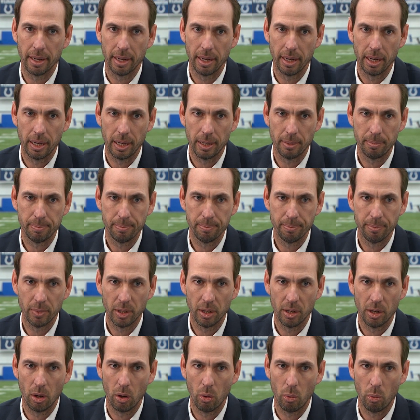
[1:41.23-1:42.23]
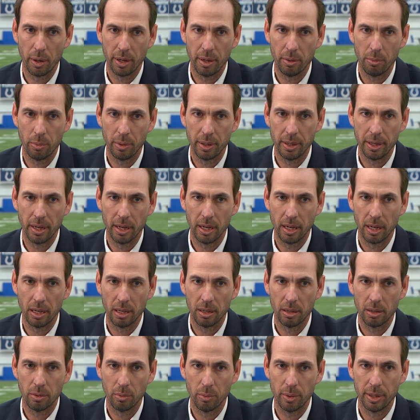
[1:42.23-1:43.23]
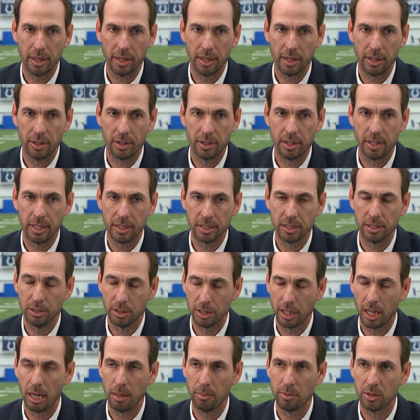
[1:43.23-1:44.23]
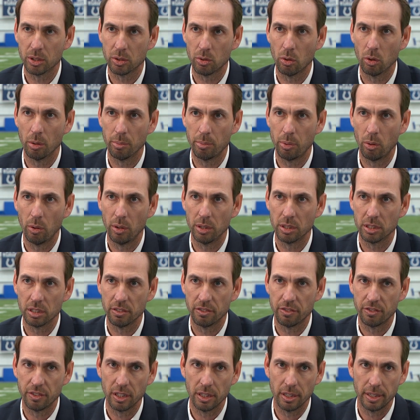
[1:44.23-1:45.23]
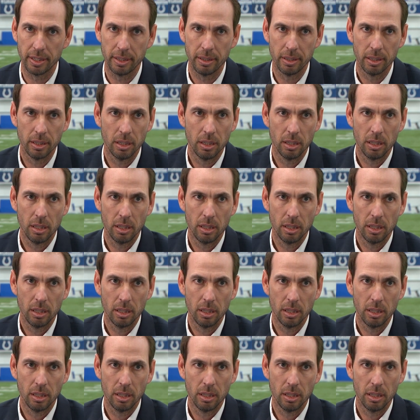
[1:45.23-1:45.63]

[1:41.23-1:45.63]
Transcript: uh, you know, we, we, uh, we did a decent job of scoring points in Philly.